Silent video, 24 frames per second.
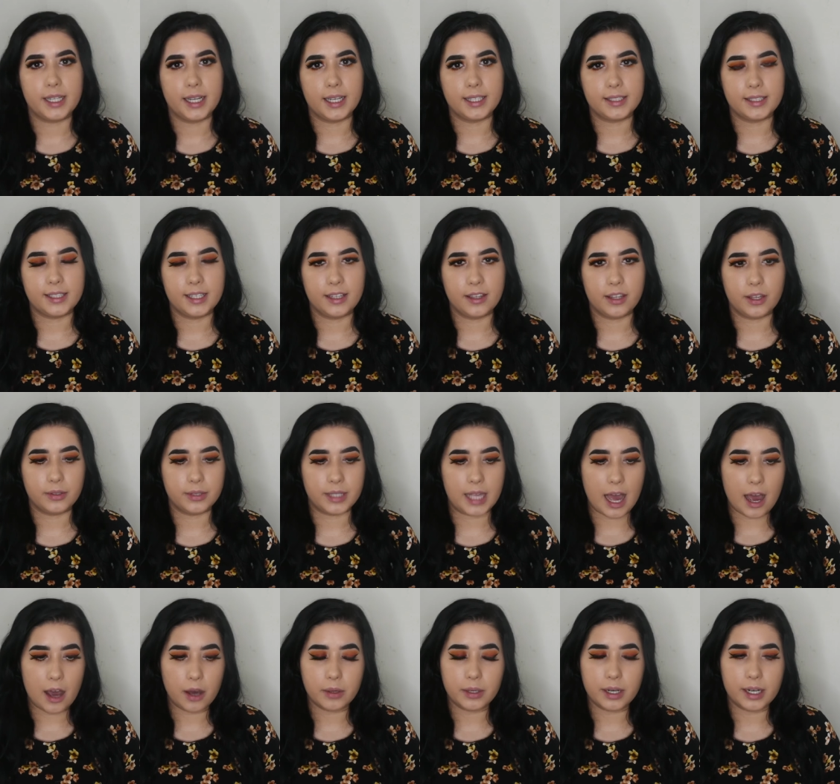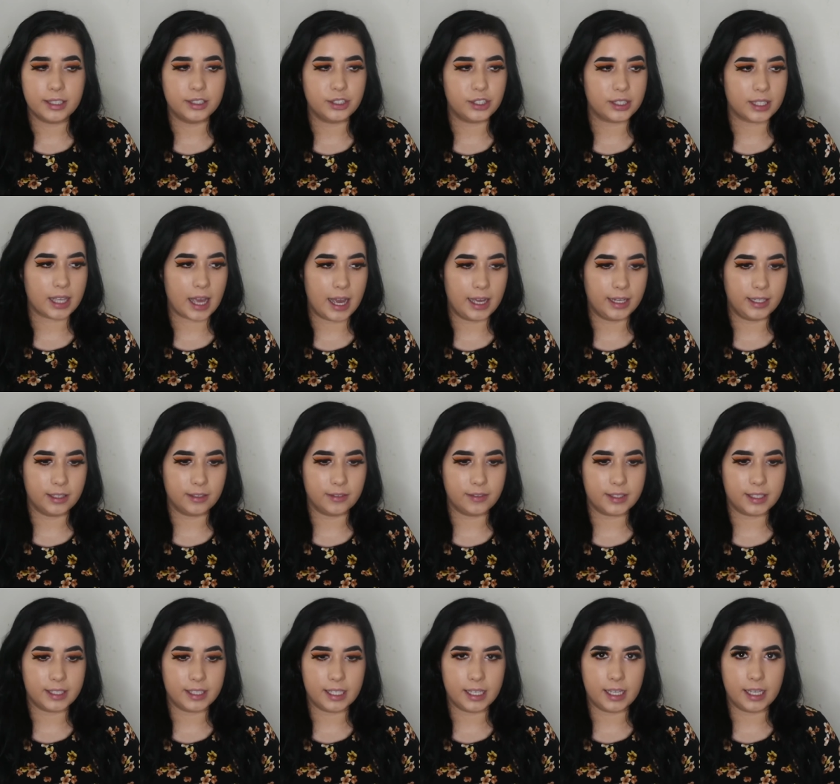testing those out and just kind of
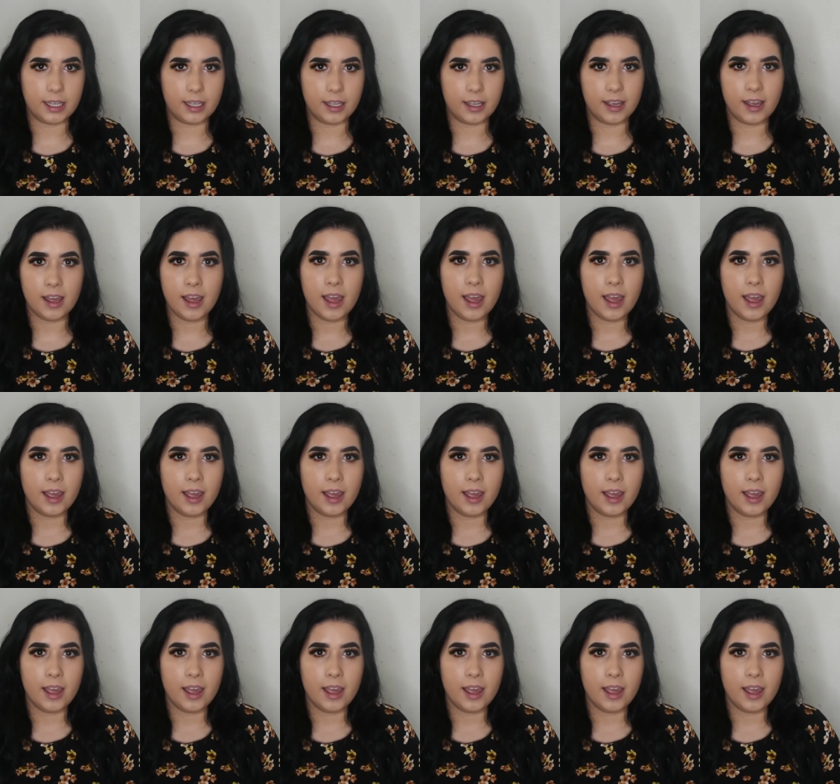see